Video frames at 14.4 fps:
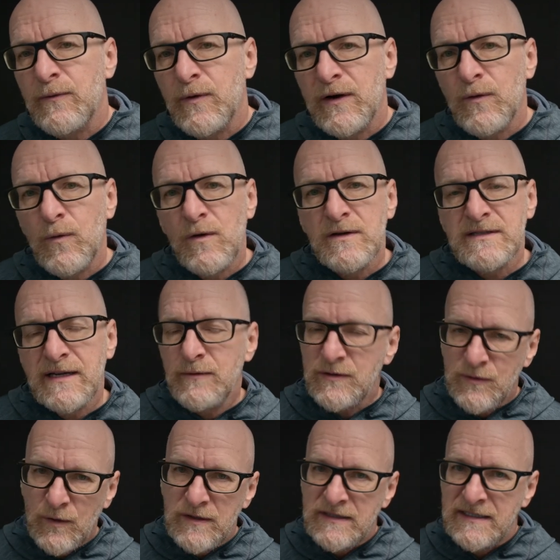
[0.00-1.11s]
what it was I
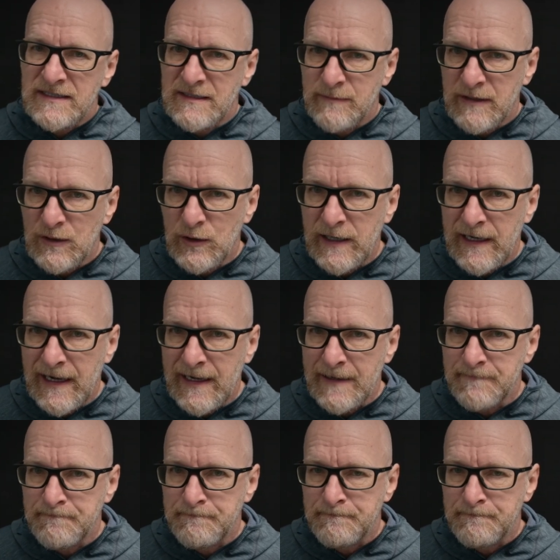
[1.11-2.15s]
was wanting to be looking at.